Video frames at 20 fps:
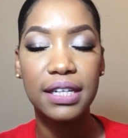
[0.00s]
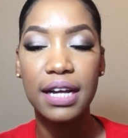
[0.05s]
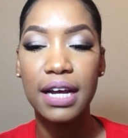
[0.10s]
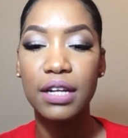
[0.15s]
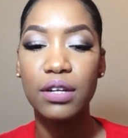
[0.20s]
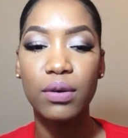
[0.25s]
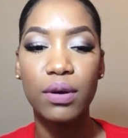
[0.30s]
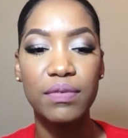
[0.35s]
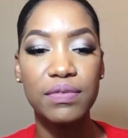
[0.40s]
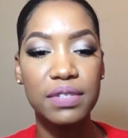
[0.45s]
I
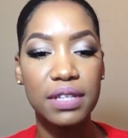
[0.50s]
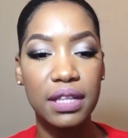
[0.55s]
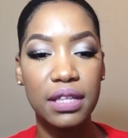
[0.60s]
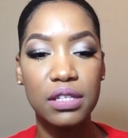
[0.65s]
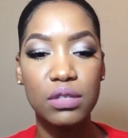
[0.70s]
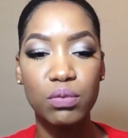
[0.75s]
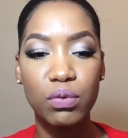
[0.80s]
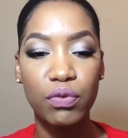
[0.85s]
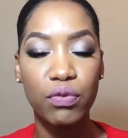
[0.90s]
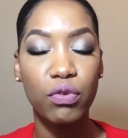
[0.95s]
know I've said
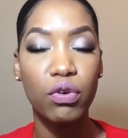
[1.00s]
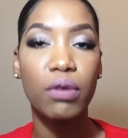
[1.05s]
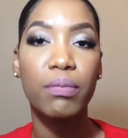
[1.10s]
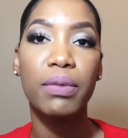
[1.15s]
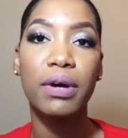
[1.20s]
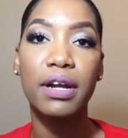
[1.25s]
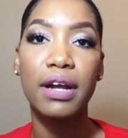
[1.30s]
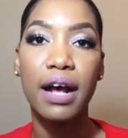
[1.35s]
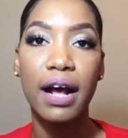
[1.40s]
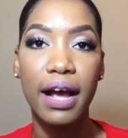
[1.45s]
this before,
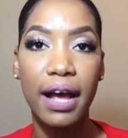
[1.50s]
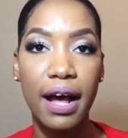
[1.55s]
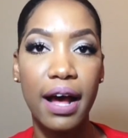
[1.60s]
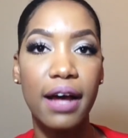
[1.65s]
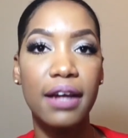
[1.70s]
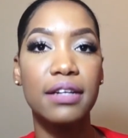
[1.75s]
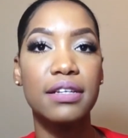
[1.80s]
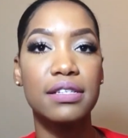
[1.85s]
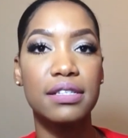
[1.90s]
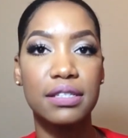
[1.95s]
but I
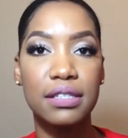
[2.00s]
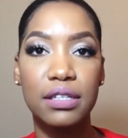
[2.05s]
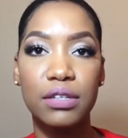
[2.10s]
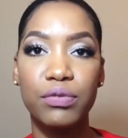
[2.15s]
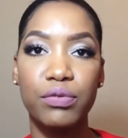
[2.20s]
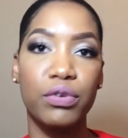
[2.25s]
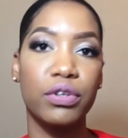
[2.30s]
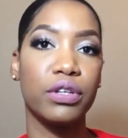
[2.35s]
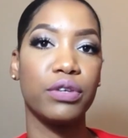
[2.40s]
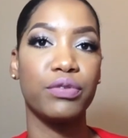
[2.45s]
honestly
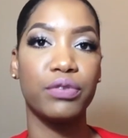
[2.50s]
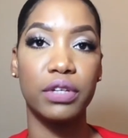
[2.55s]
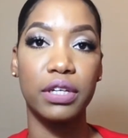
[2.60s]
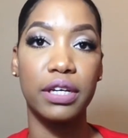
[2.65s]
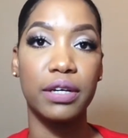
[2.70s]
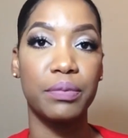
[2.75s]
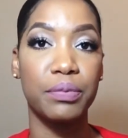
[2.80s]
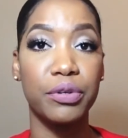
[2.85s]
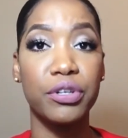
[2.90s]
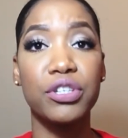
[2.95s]
really, really
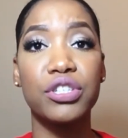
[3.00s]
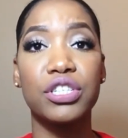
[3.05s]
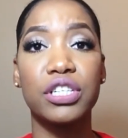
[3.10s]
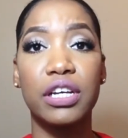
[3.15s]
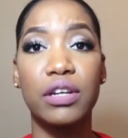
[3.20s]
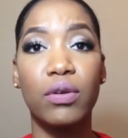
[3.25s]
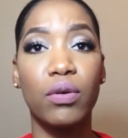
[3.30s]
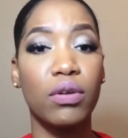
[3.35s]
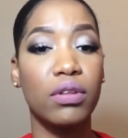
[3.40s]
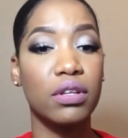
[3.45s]

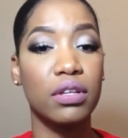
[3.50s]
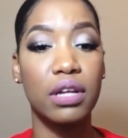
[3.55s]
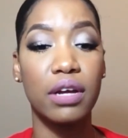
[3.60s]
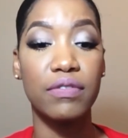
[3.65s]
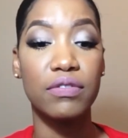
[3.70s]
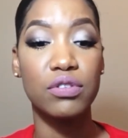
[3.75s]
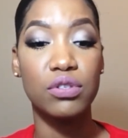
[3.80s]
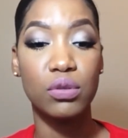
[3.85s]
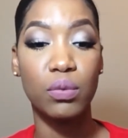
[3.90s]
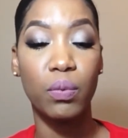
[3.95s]
appreciate all the love
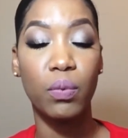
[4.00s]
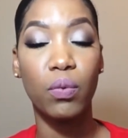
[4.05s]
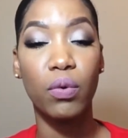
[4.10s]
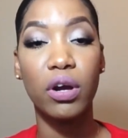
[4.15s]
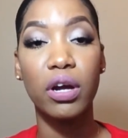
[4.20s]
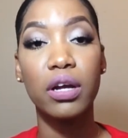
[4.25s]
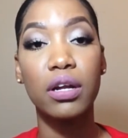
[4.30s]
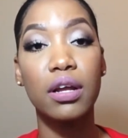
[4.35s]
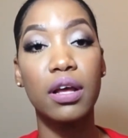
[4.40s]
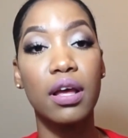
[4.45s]
and
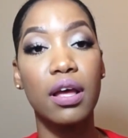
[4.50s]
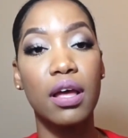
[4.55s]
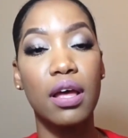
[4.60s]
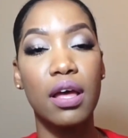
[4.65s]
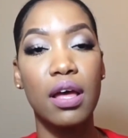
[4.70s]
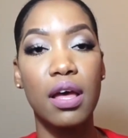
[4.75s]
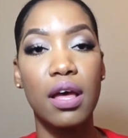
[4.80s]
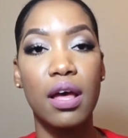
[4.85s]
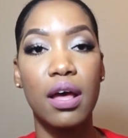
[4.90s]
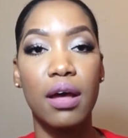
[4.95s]
support.
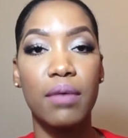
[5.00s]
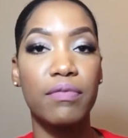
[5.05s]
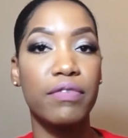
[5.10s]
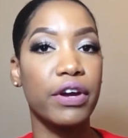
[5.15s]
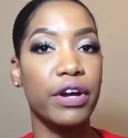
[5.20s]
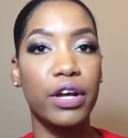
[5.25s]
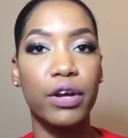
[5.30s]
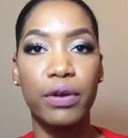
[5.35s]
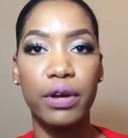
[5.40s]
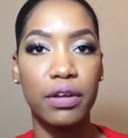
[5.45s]

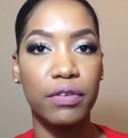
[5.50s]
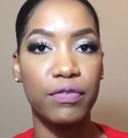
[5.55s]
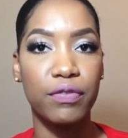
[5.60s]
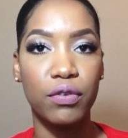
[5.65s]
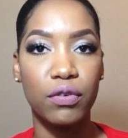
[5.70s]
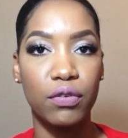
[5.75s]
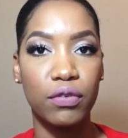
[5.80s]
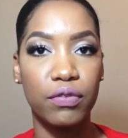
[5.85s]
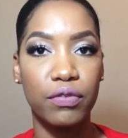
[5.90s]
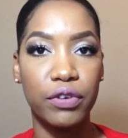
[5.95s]
Very
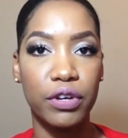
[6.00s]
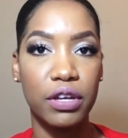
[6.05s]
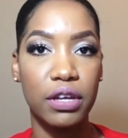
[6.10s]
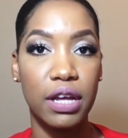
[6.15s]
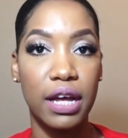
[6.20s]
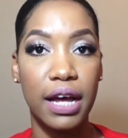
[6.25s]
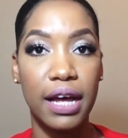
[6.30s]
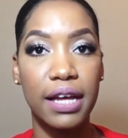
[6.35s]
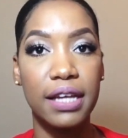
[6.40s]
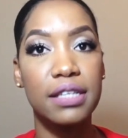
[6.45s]
grateful for you
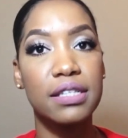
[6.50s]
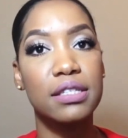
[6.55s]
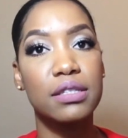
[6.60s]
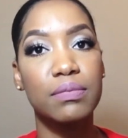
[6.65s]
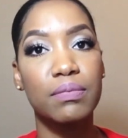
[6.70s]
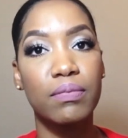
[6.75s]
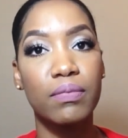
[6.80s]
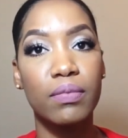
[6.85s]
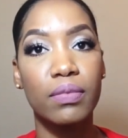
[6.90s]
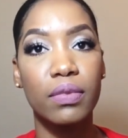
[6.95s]
guys.
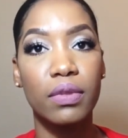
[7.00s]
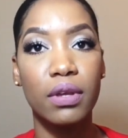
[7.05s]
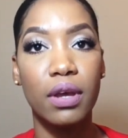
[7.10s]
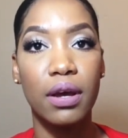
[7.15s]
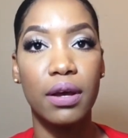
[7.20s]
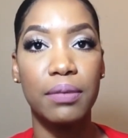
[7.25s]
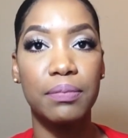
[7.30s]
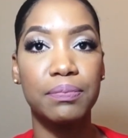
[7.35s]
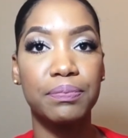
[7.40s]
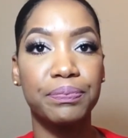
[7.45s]

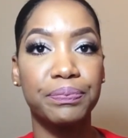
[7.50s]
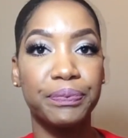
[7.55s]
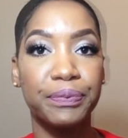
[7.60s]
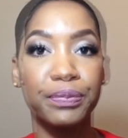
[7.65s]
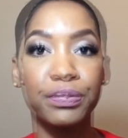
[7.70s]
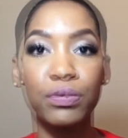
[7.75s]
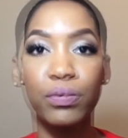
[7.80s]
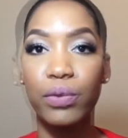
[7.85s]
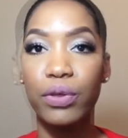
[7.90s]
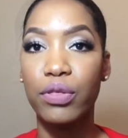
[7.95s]

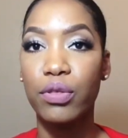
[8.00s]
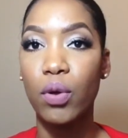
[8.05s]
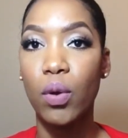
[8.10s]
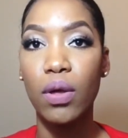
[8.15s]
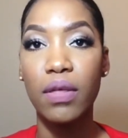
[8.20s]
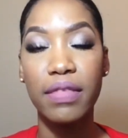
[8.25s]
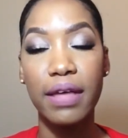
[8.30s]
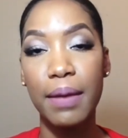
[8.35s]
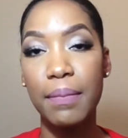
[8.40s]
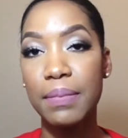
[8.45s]
And with
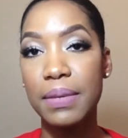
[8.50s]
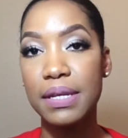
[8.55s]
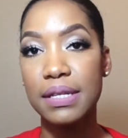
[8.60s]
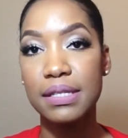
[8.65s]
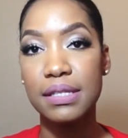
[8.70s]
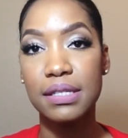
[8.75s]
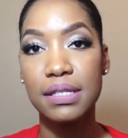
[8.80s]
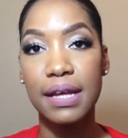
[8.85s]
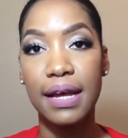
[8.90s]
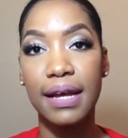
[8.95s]
all that
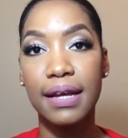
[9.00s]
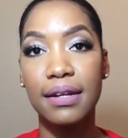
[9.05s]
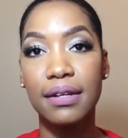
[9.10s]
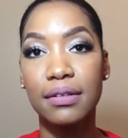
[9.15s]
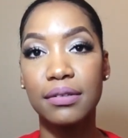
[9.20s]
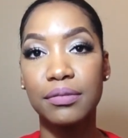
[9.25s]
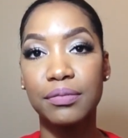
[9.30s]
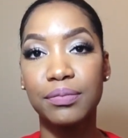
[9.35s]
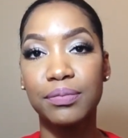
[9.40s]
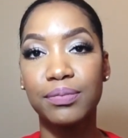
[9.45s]
being said,
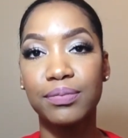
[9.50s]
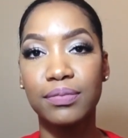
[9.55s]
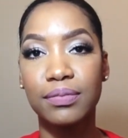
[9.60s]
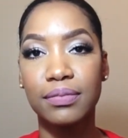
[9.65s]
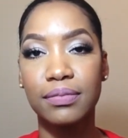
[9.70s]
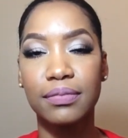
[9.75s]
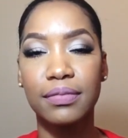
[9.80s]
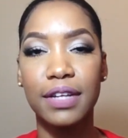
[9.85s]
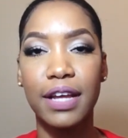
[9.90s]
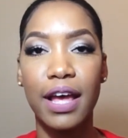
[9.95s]

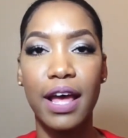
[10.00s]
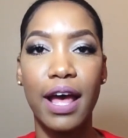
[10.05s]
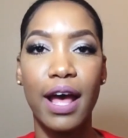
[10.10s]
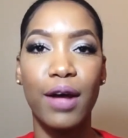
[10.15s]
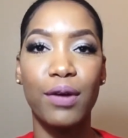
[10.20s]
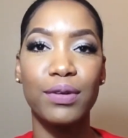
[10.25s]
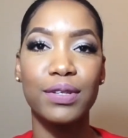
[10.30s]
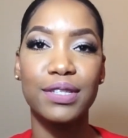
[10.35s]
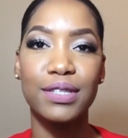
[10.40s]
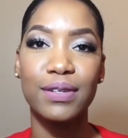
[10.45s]

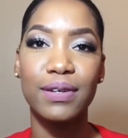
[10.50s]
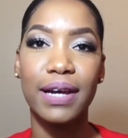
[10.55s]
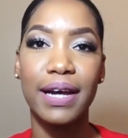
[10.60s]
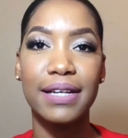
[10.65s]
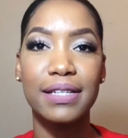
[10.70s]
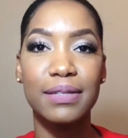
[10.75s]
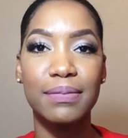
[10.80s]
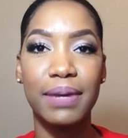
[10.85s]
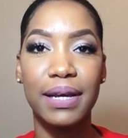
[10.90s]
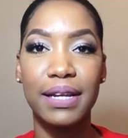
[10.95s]
I will see you
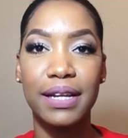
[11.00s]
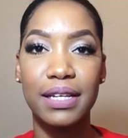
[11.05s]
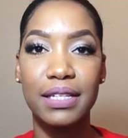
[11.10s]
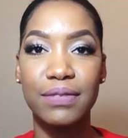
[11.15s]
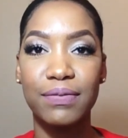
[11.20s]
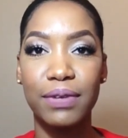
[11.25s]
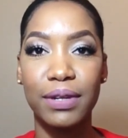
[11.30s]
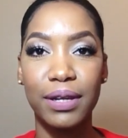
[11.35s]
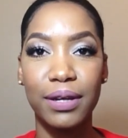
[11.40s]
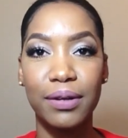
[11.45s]
guys in my
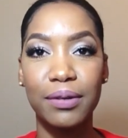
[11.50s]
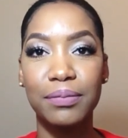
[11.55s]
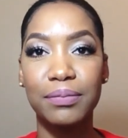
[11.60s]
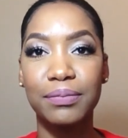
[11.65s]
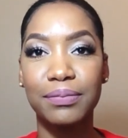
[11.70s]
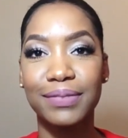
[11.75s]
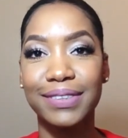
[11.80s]
next video.